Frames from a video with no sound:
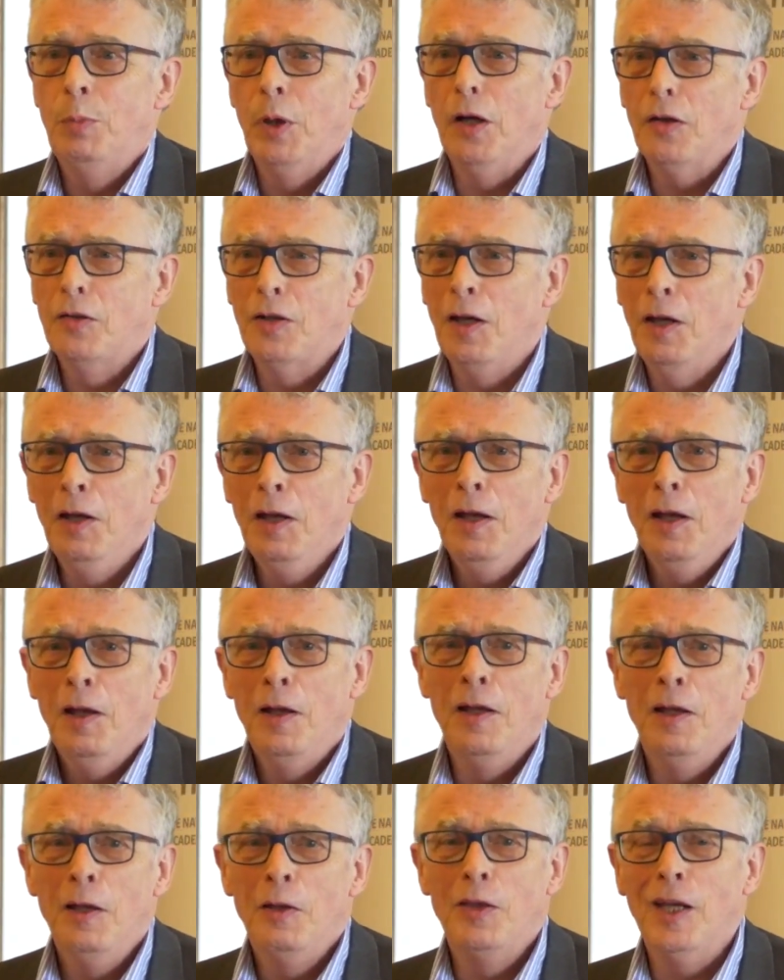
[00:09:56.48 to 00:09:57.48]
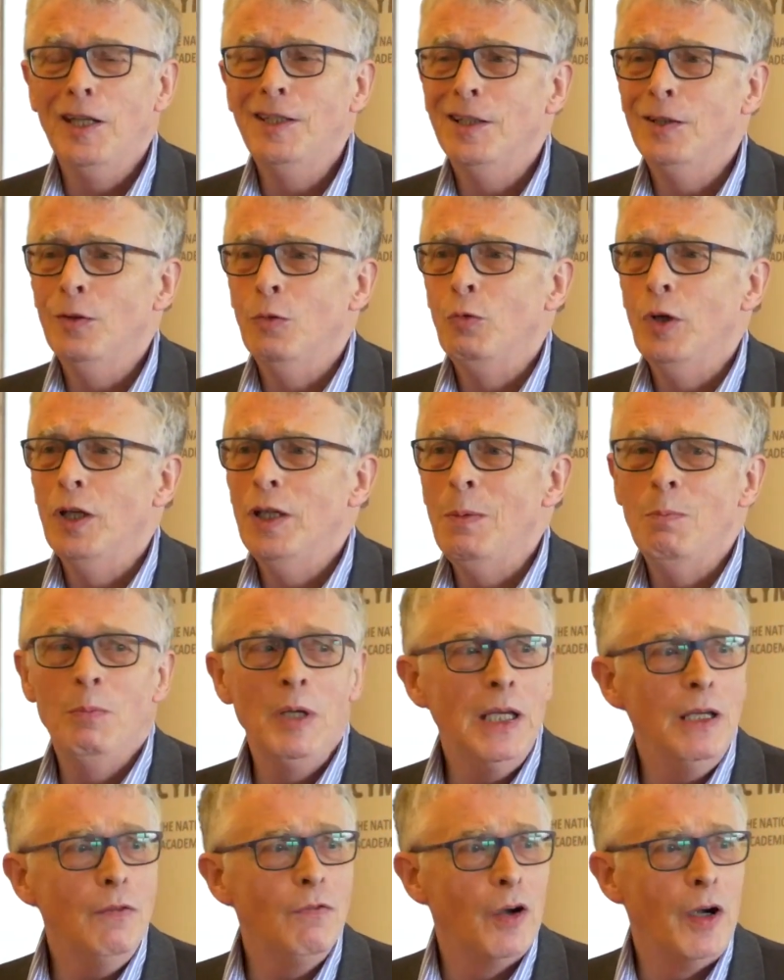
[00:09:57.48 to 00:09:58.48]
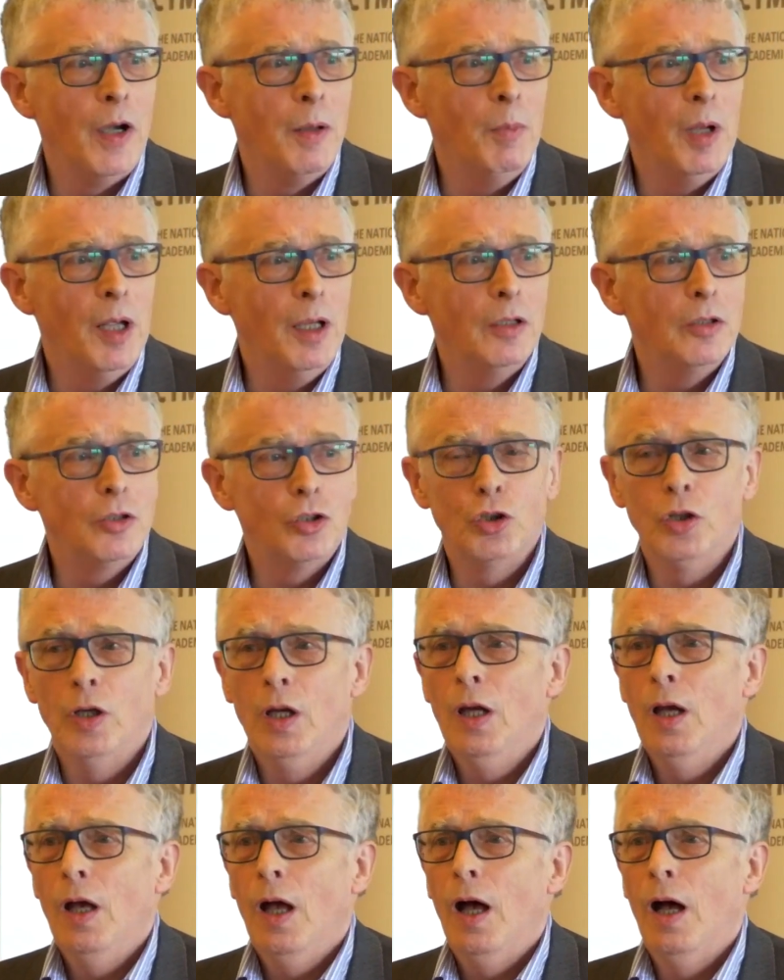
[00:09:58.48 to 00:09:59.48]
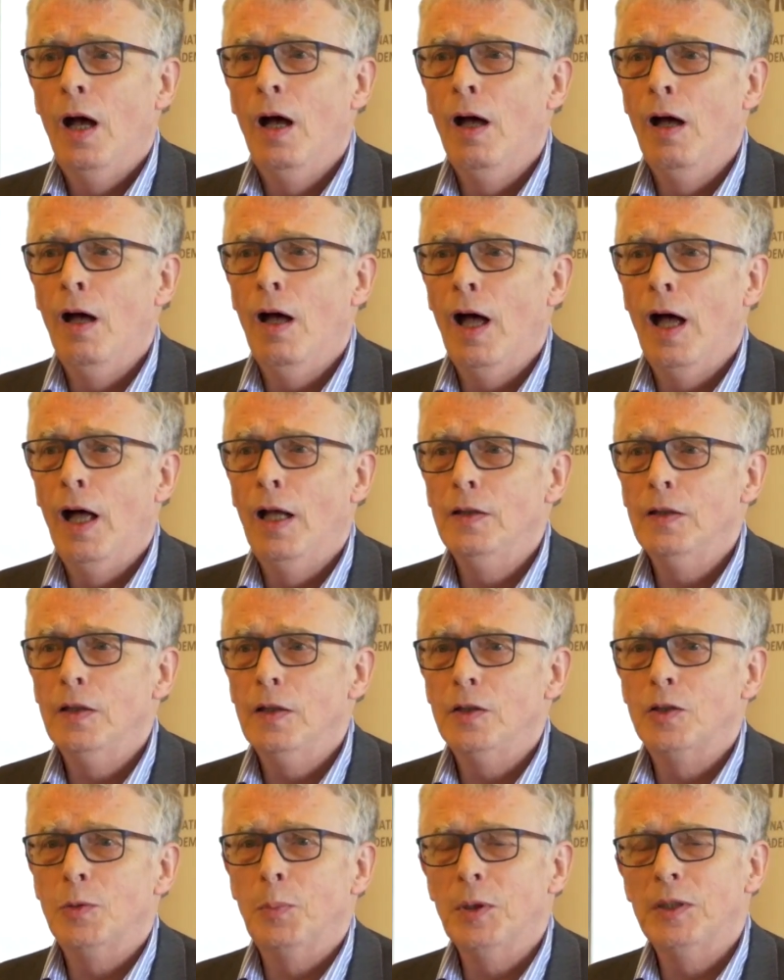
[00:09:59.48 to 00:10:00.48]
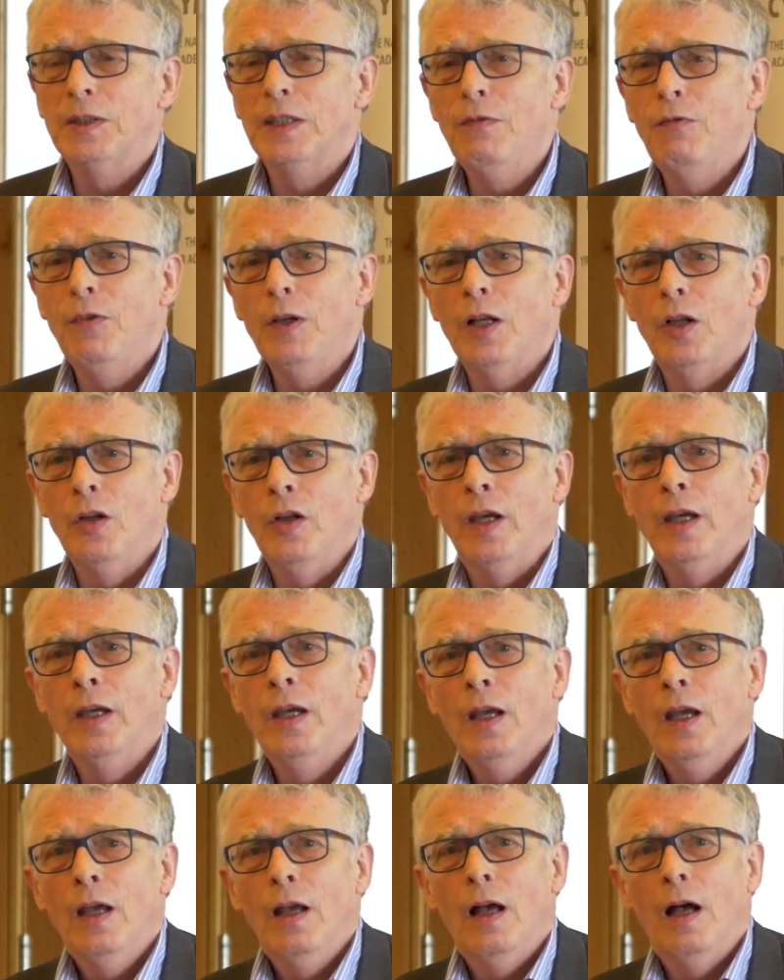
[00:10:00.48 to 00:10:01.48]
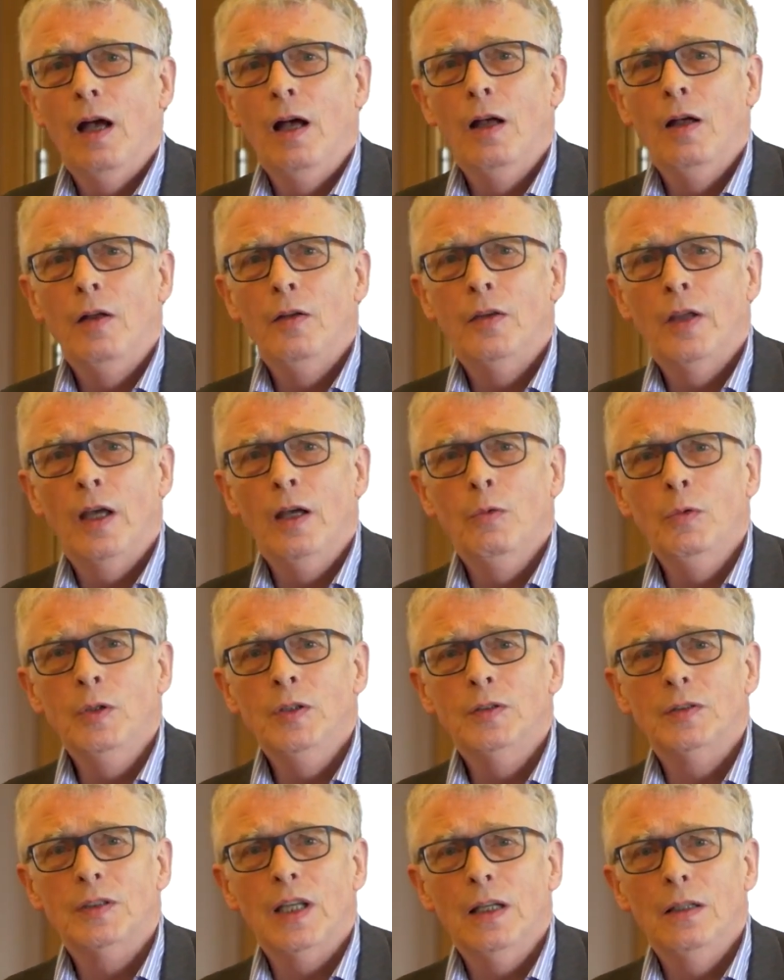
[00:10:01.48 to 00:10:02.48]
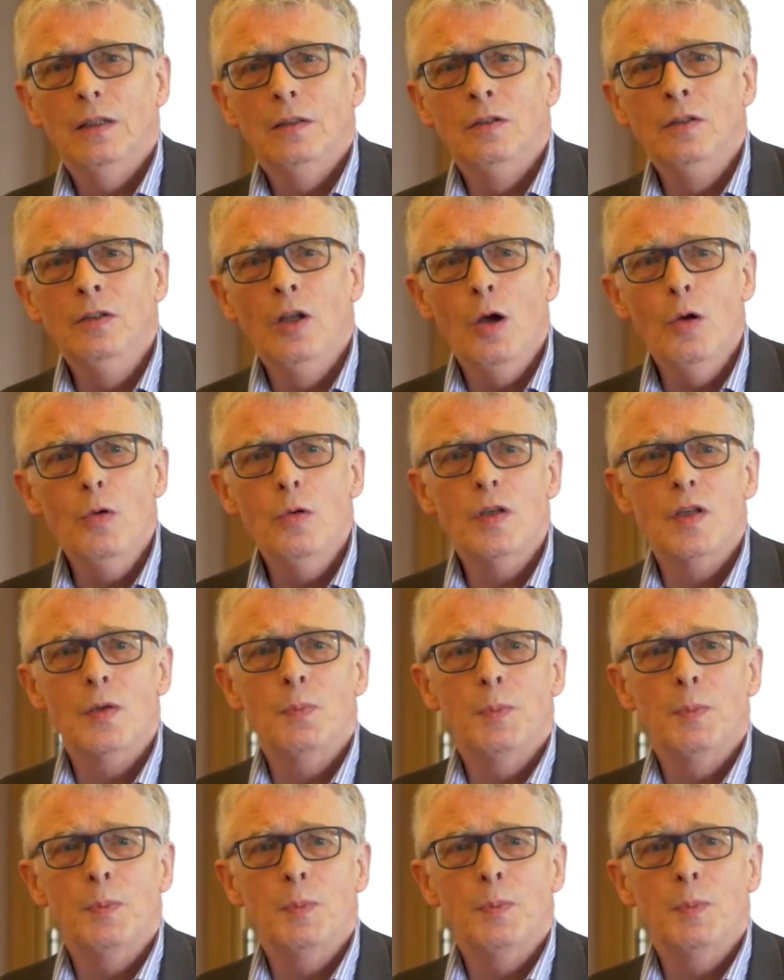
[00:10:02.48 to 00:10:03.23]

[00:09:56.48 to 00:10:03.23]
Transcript: but they didn't really mean very much. And specifically, there was no